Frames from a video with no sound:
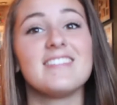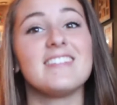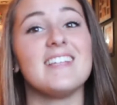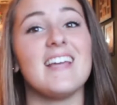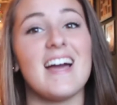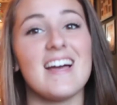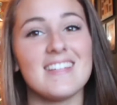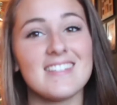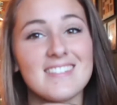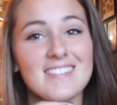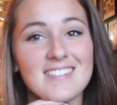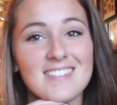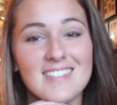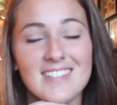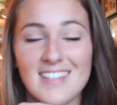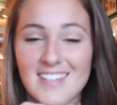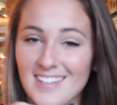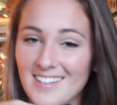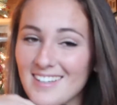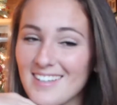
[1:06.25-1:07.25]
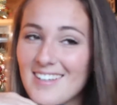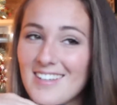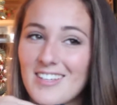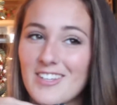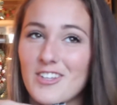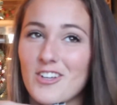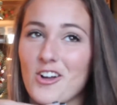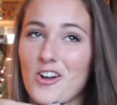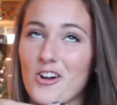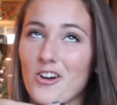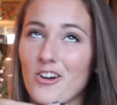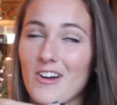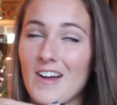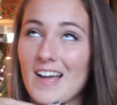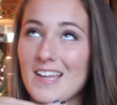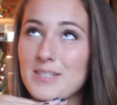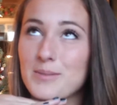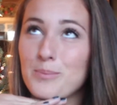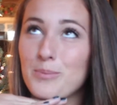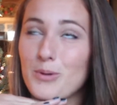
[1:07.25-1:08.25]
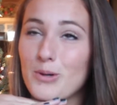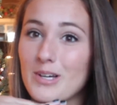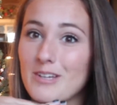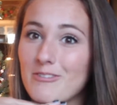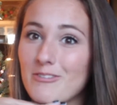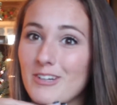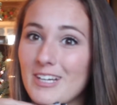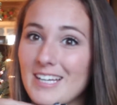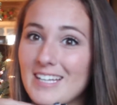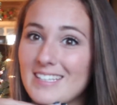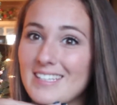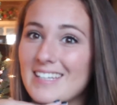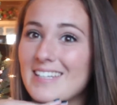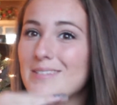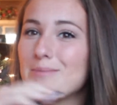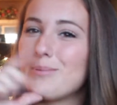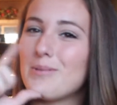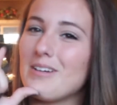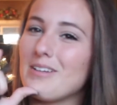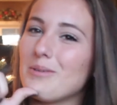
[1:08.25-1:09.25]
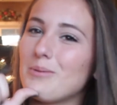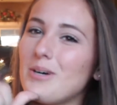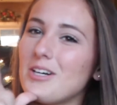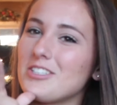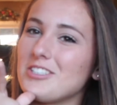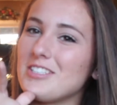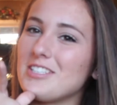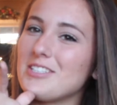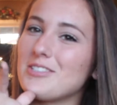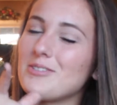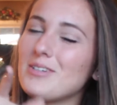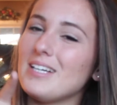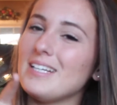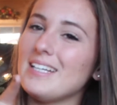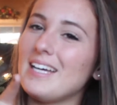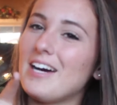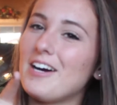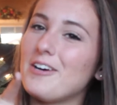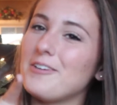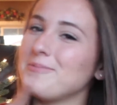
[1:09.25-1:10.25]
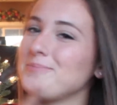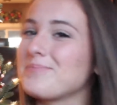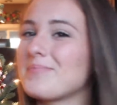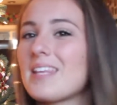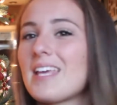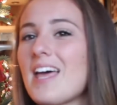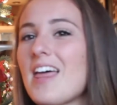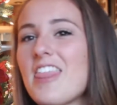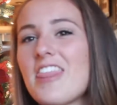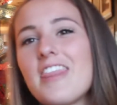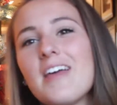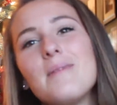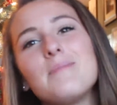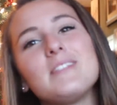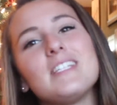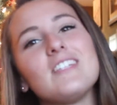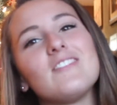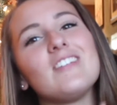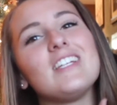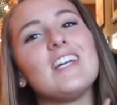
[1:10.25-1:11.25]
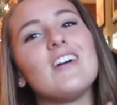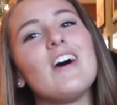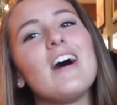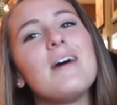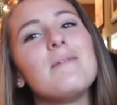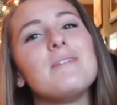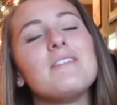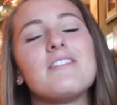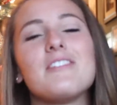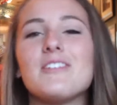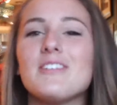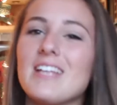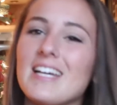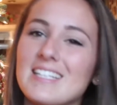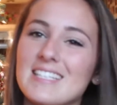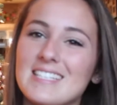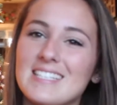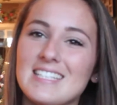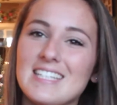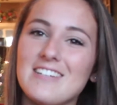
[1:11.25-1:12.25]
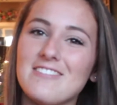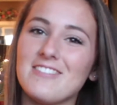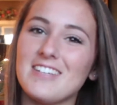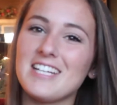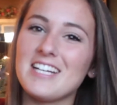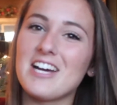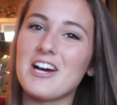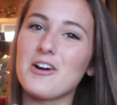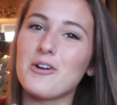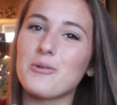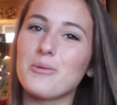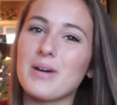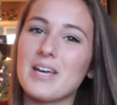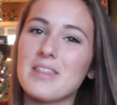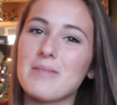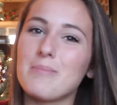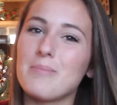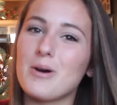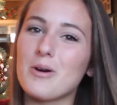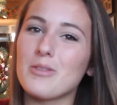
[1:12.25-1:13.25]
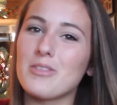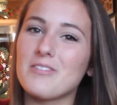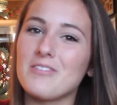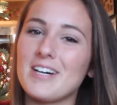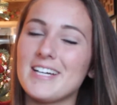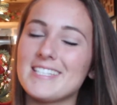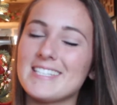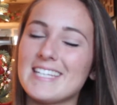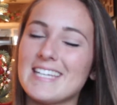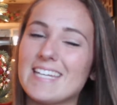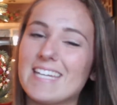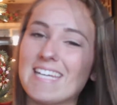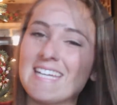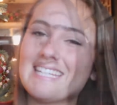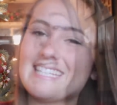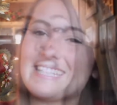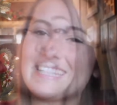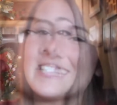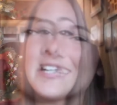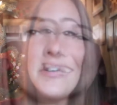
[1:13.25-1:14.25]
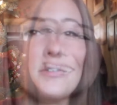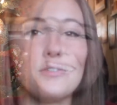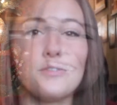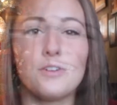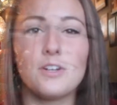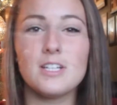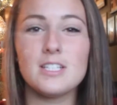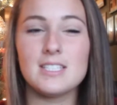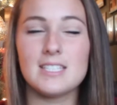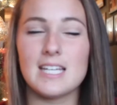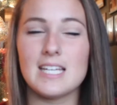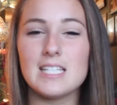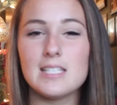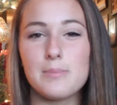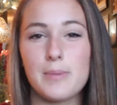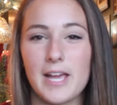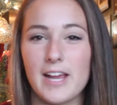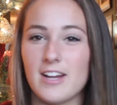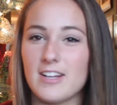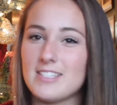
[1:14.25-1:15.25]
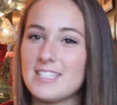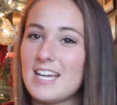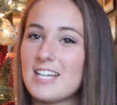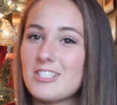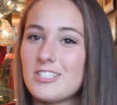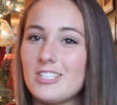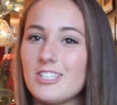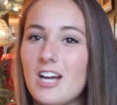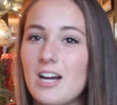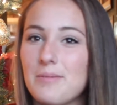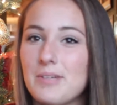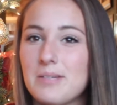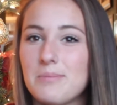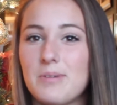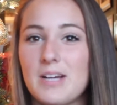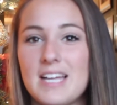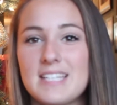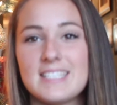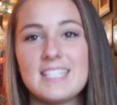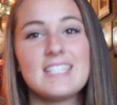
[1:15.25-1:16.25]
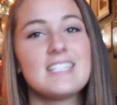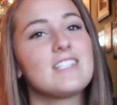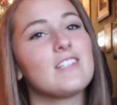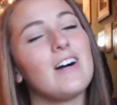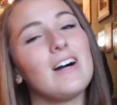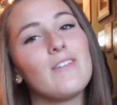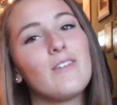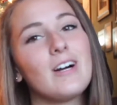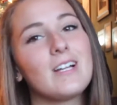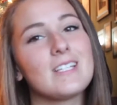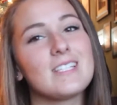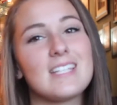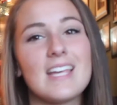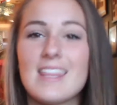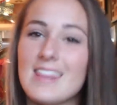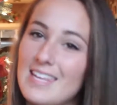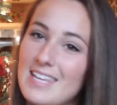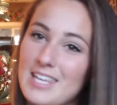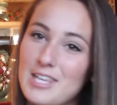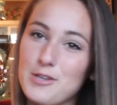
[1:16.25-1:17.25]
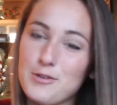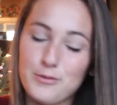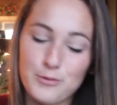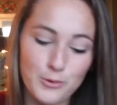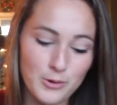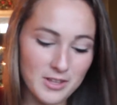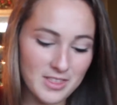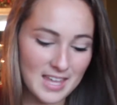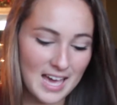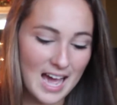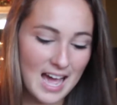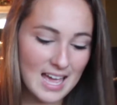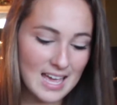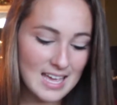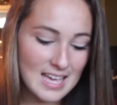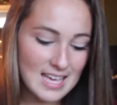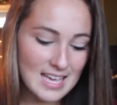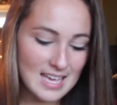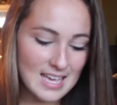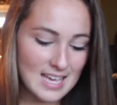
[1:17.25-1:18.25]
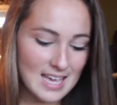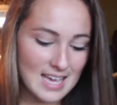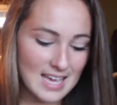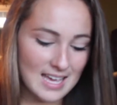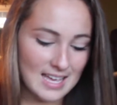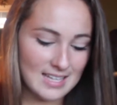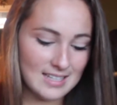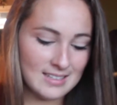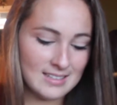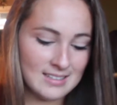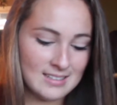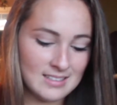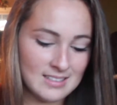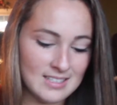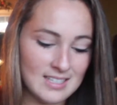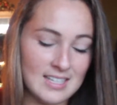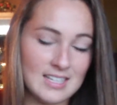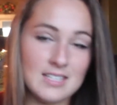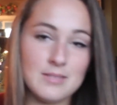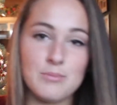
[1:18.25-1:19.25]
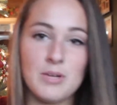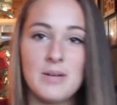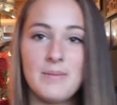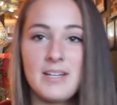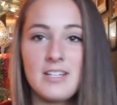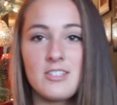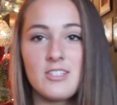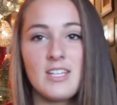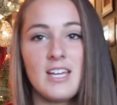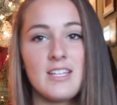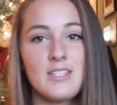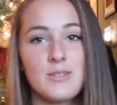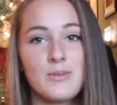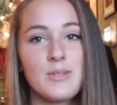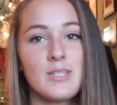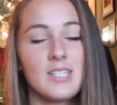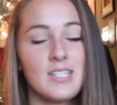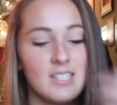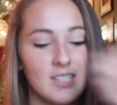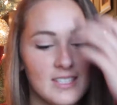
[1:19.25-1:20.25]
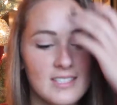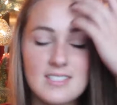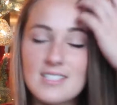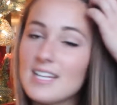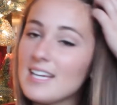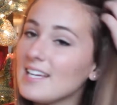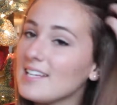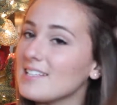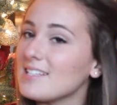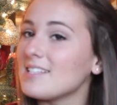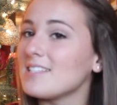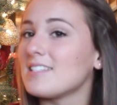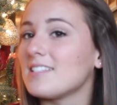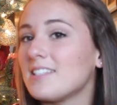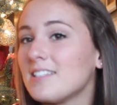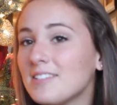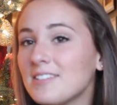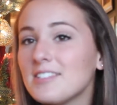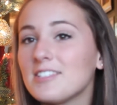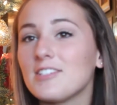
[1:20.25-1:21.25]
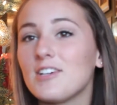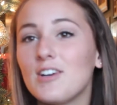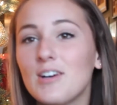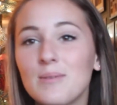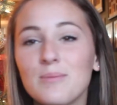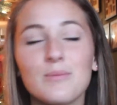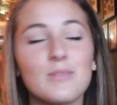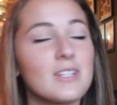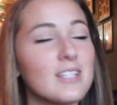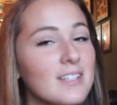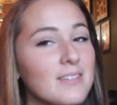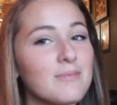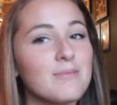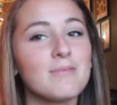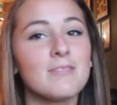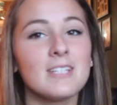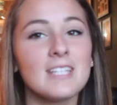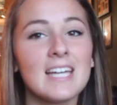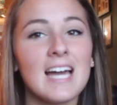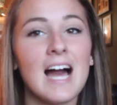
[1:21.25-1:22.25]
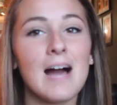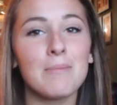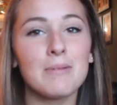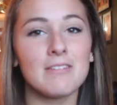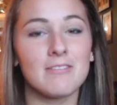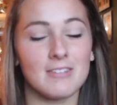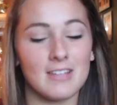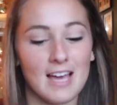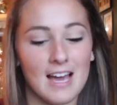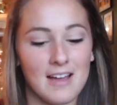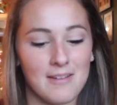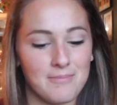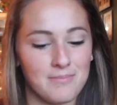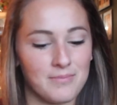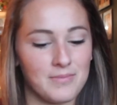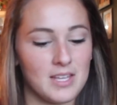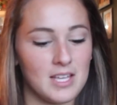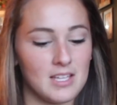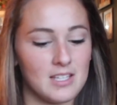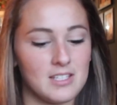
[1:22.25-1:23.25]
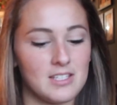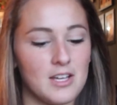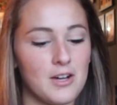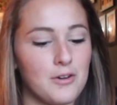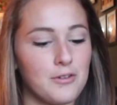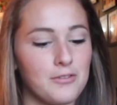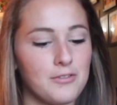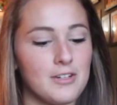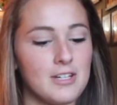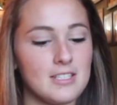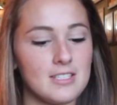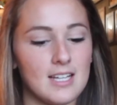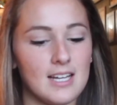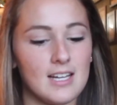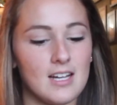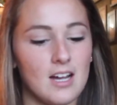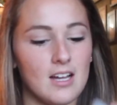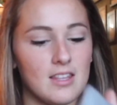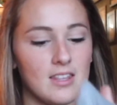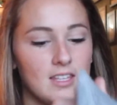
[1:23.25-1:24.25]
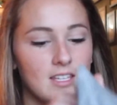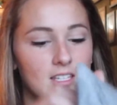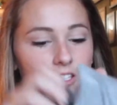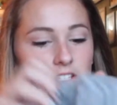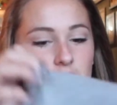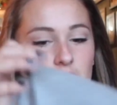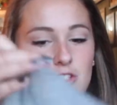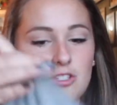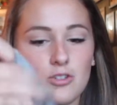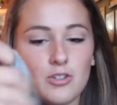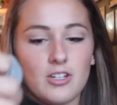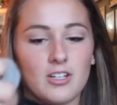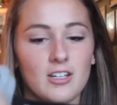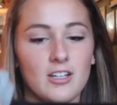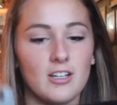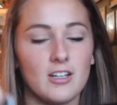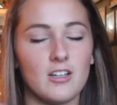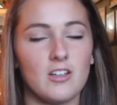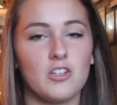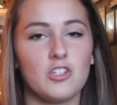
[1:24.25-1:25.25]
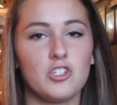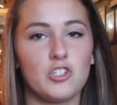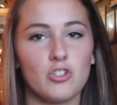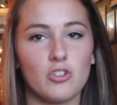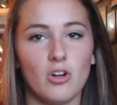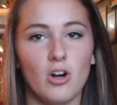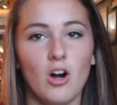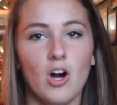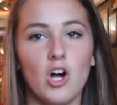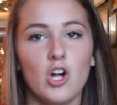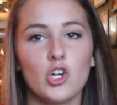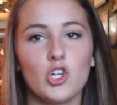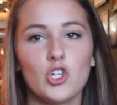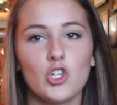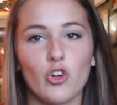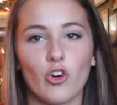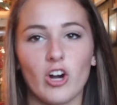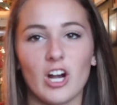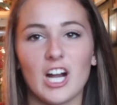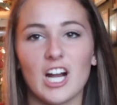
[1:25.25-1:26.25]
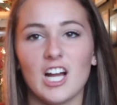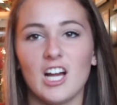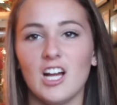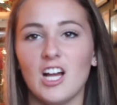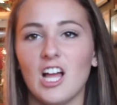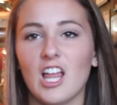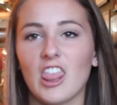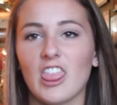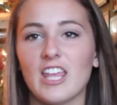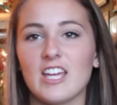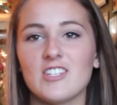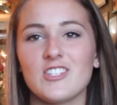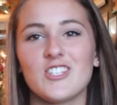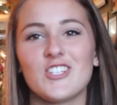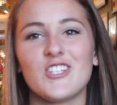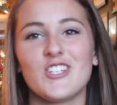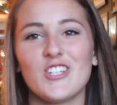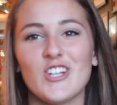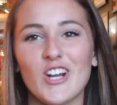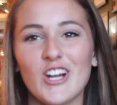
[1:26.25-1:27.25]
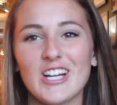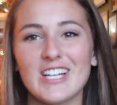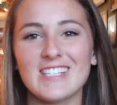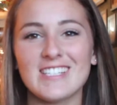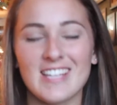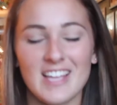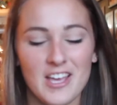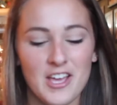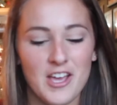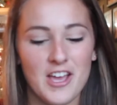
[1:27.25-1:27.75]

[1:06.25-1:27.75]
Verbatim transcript: Yes, your girl has a boyfriend and he's probably watching this right now. Thumbs this video up if you would like to see a video with both of us in it. So first, his parents actually got me a present, so I want to say thank you for that. And his mom actually has a really good taste, so I'm really, really happy for that. So first I got this short, sh short, this shirt.